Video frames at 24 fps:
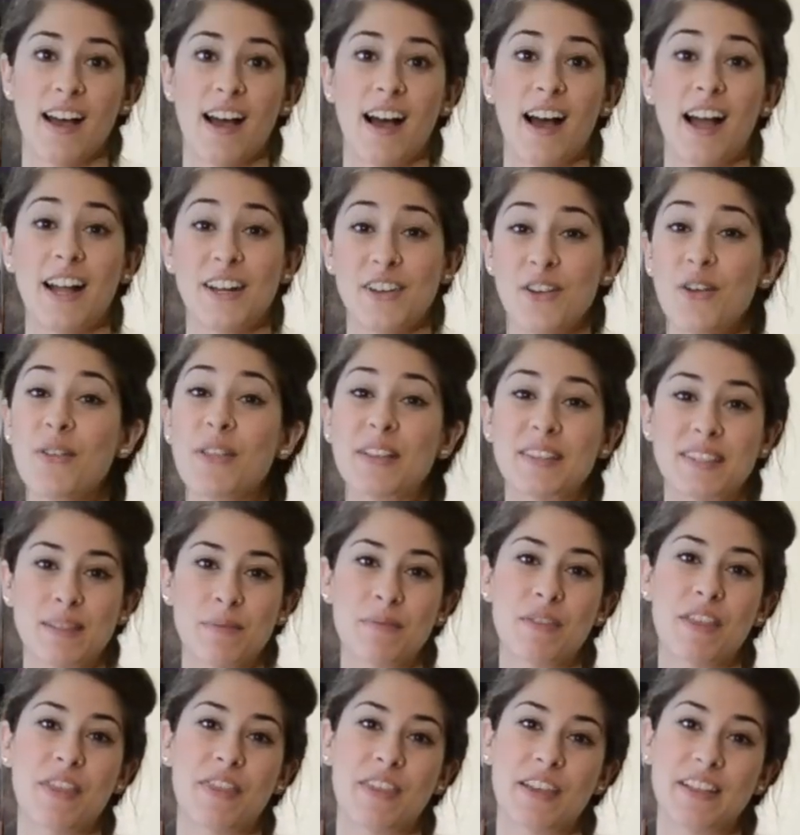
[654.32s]
I know that some
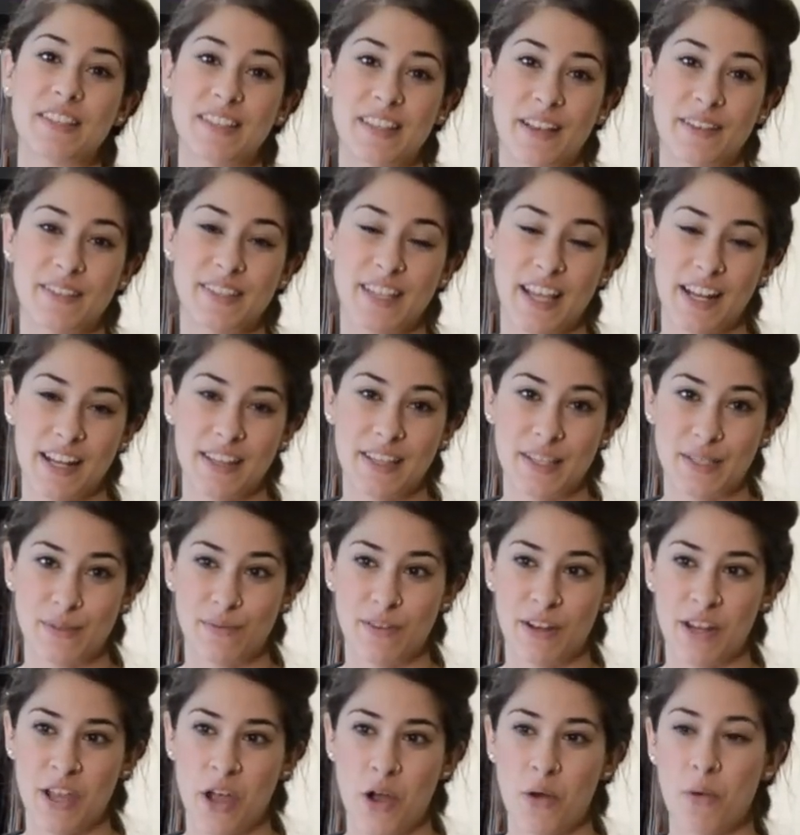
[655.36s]
of the things I said in this
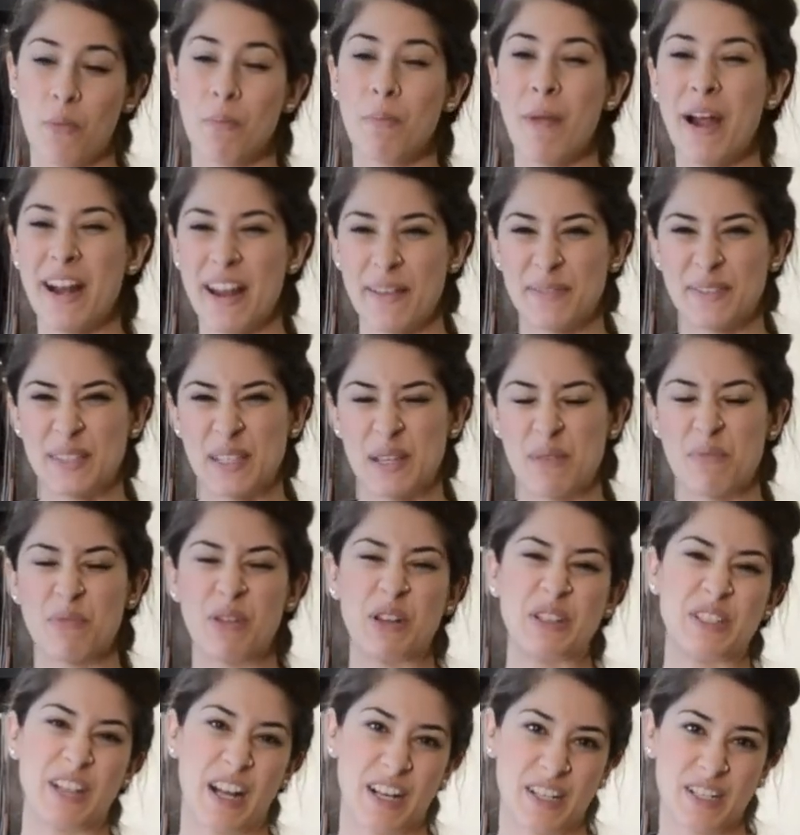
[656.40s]
video might have seemed
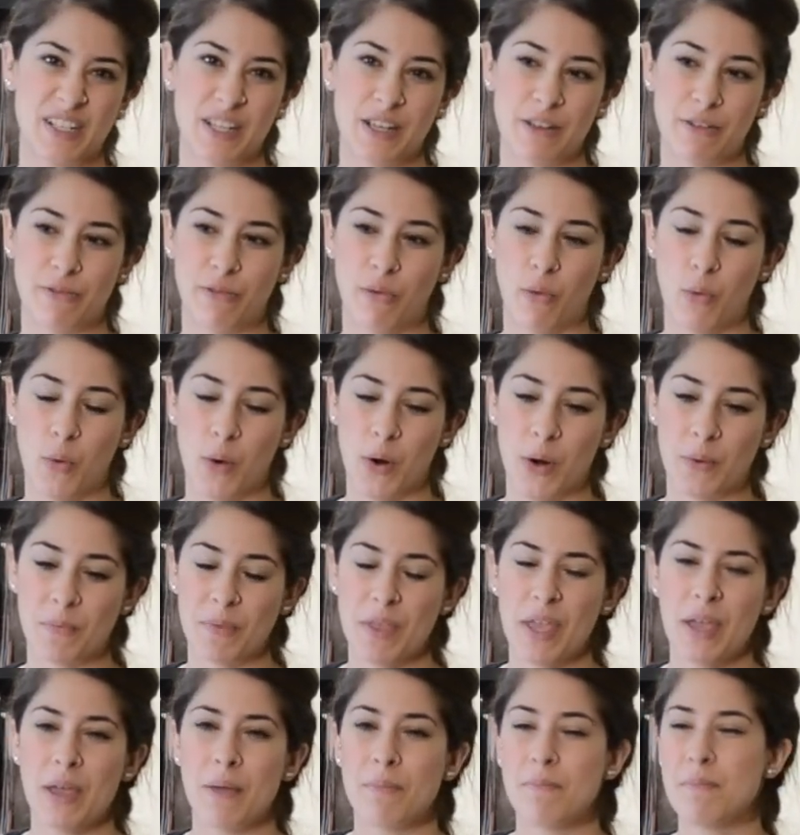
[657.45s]
reductive or
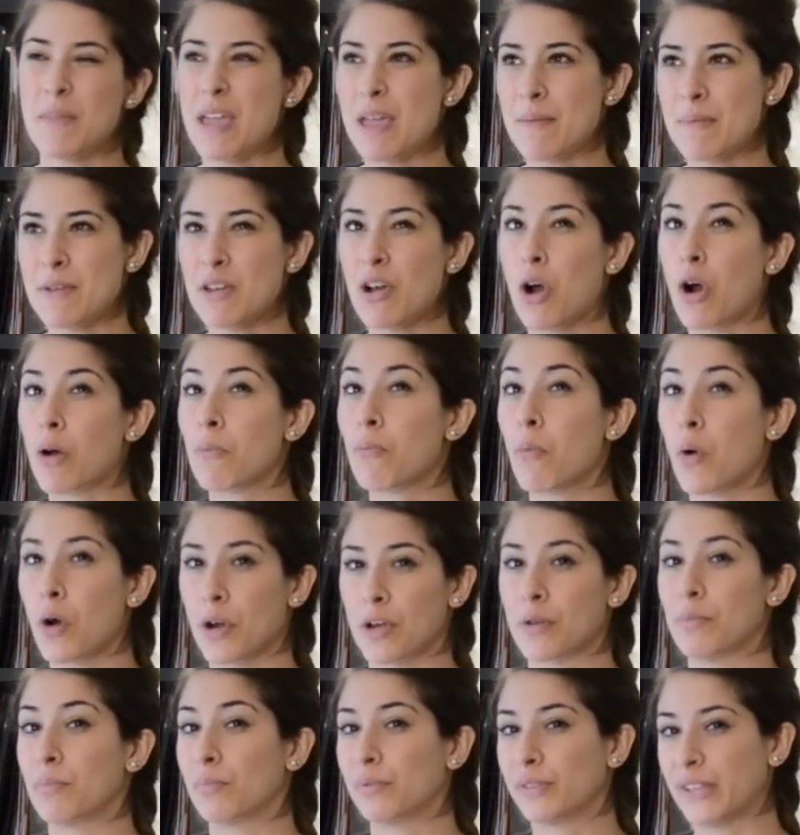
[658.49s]
maybe are more
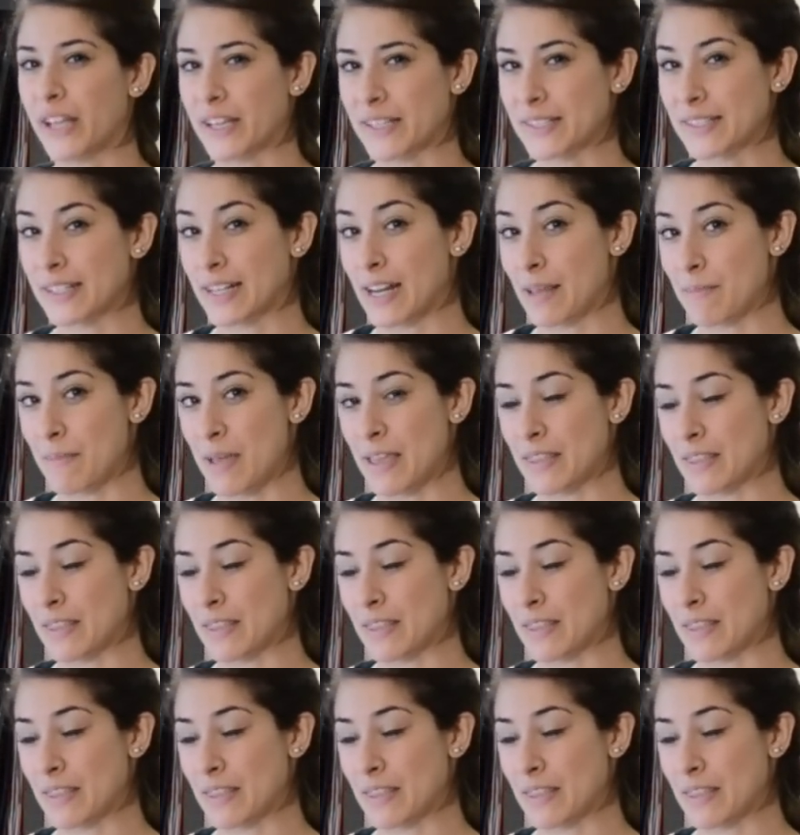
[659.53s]
complex than I made